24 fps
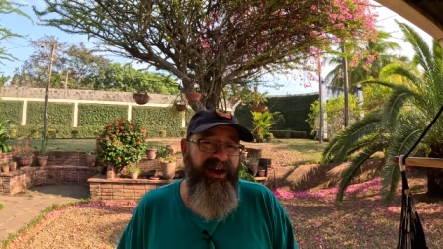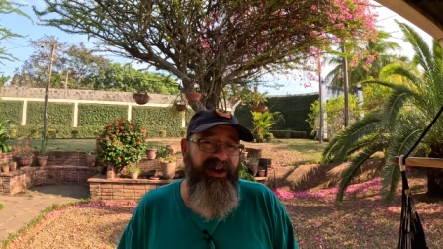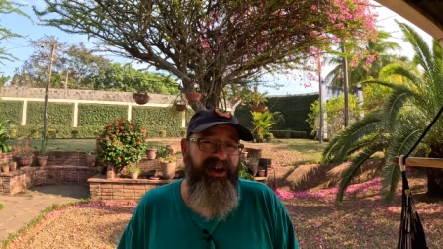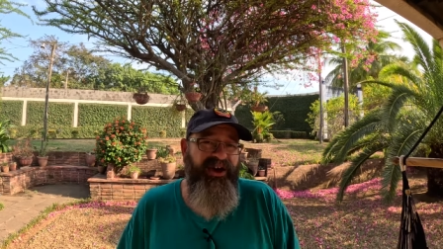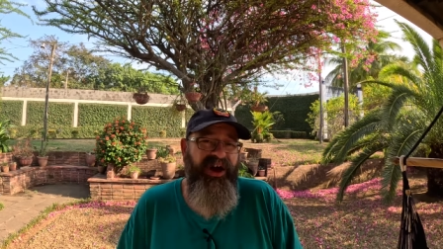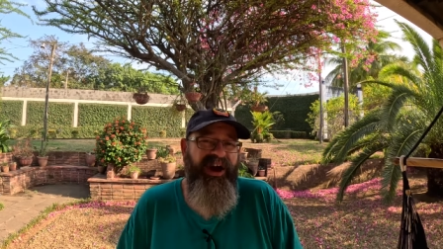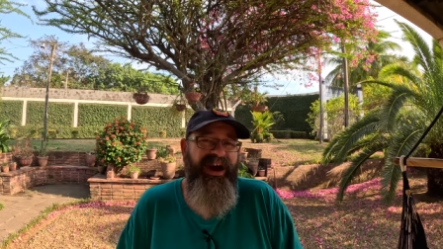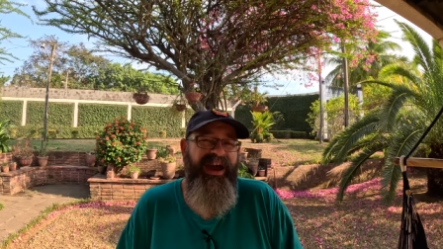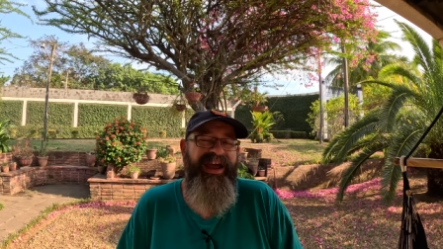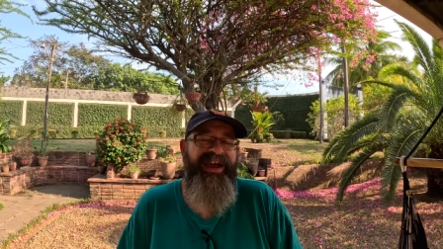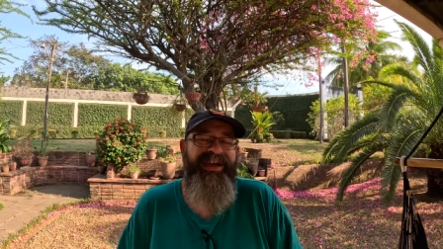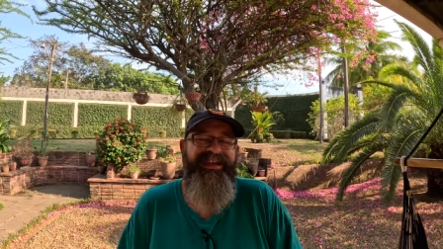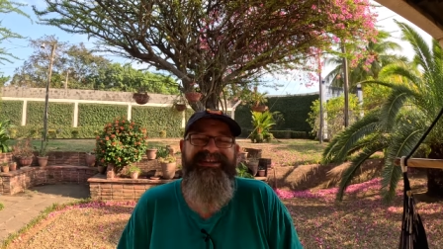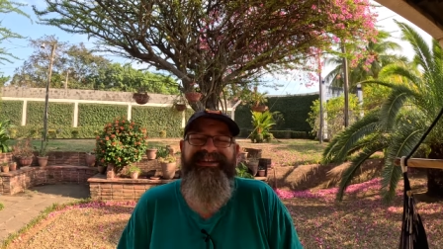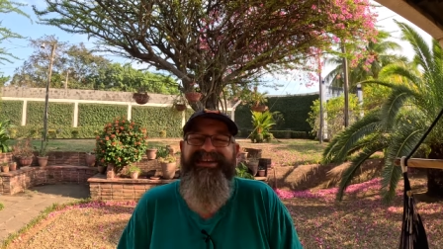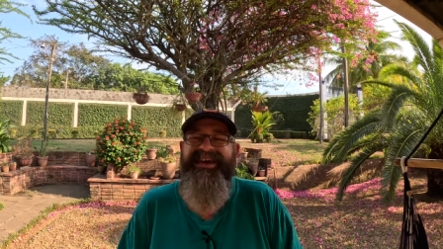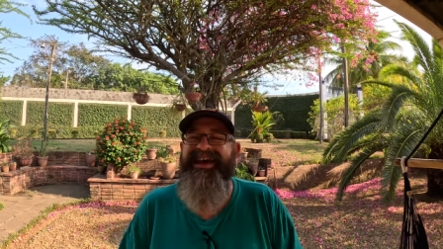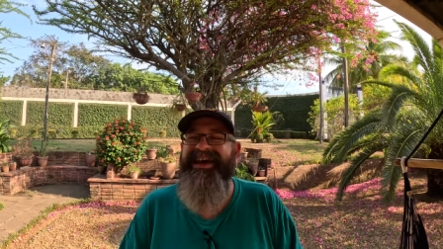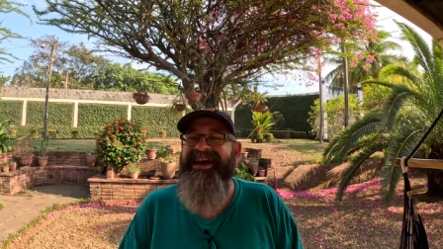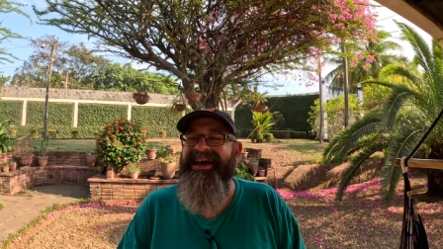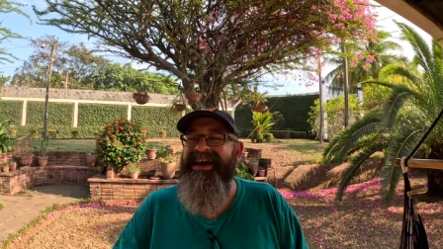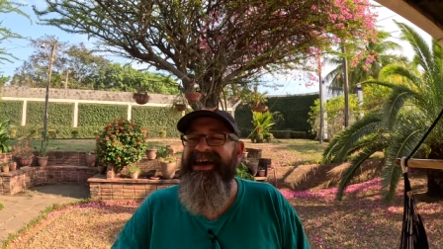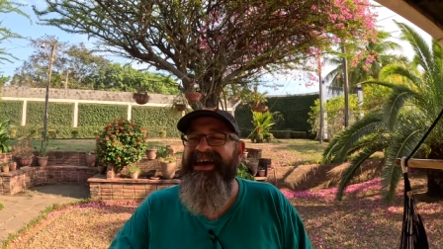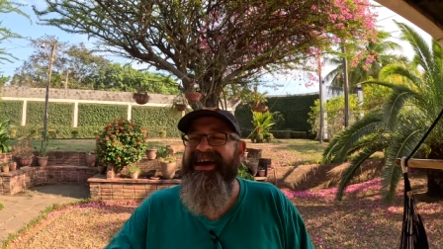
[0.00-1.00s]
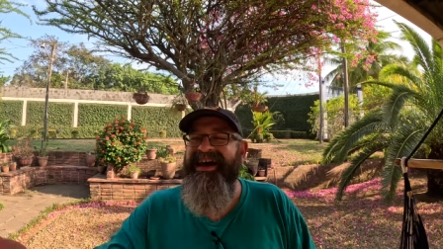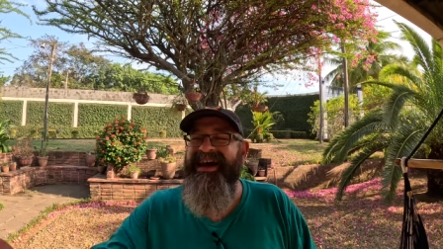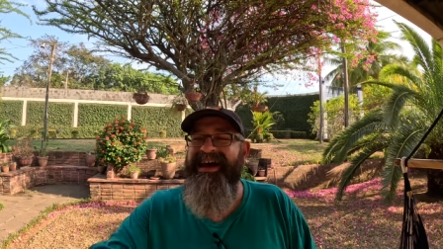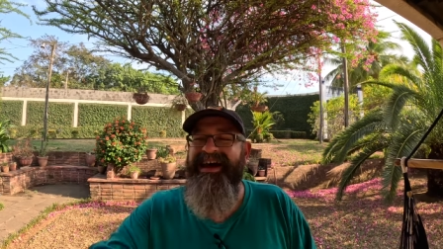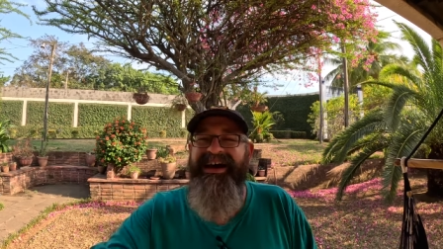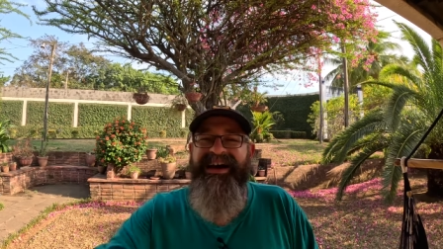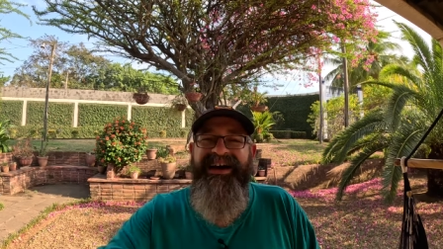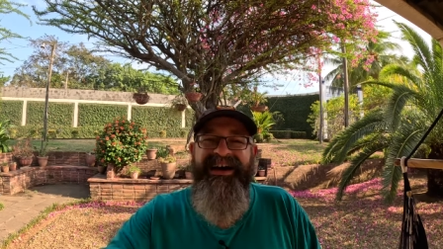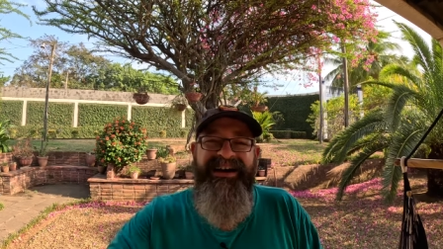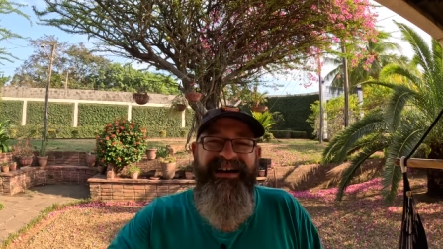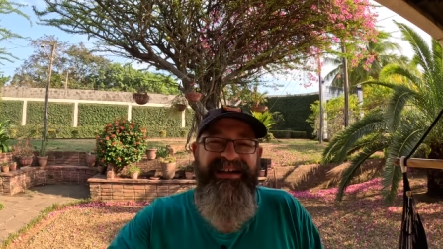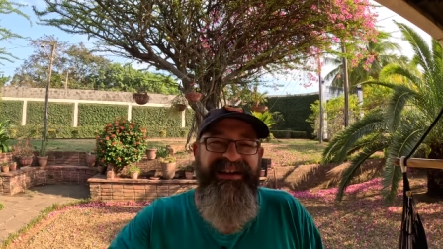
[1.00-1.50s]
great
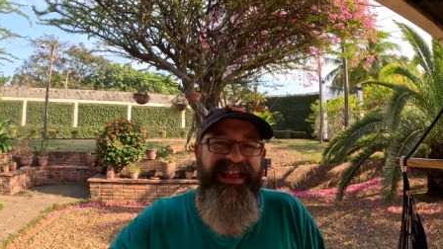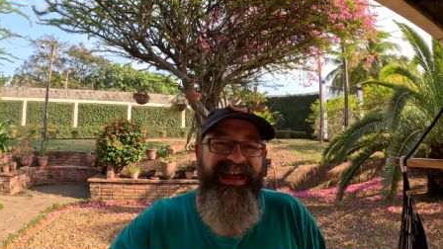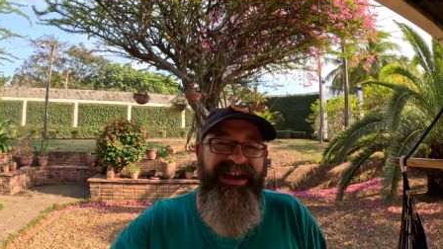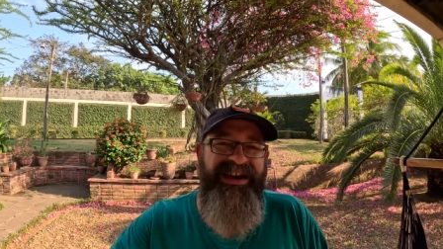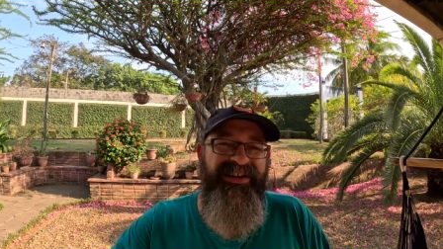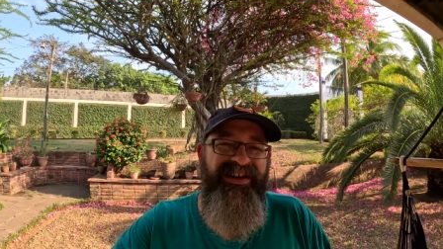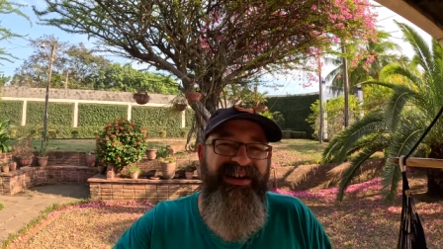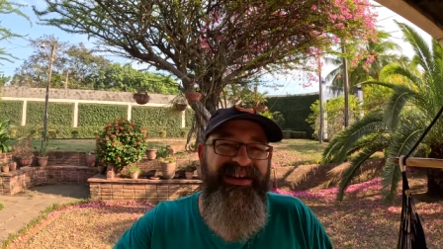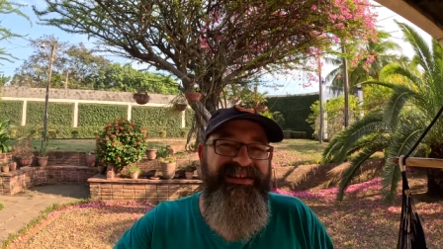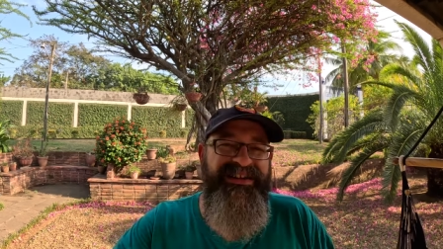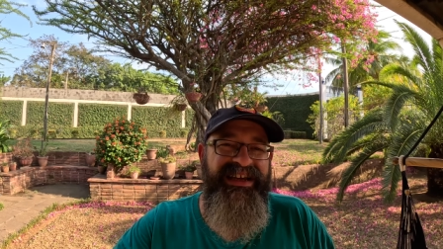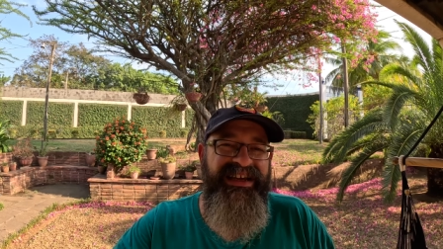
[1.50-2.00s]
uh, not a great